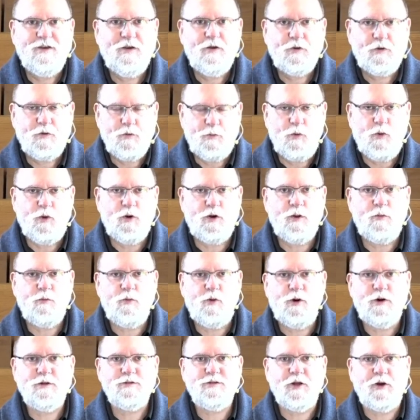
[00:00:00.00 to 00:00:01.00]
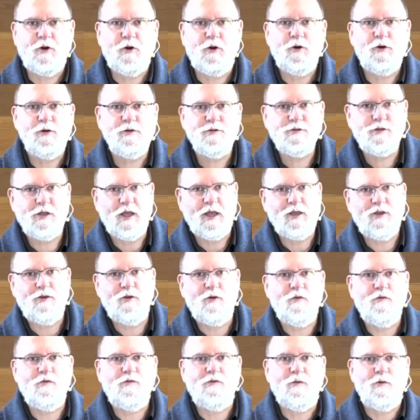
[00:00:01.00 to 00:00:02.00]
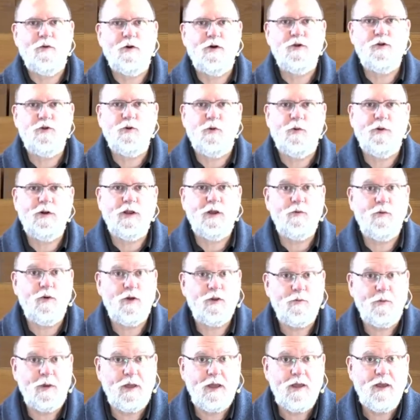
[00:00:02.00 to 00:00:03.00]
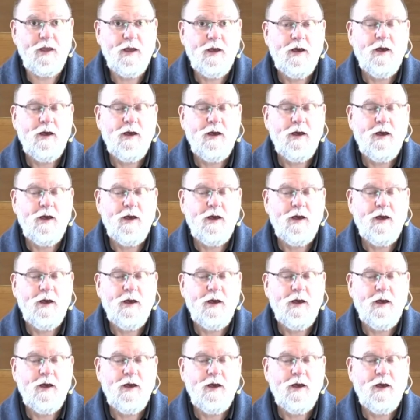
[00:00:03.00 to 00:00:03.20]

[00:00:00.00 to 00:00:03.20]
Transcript: Good morning, boys and girls. Thank you for joining with me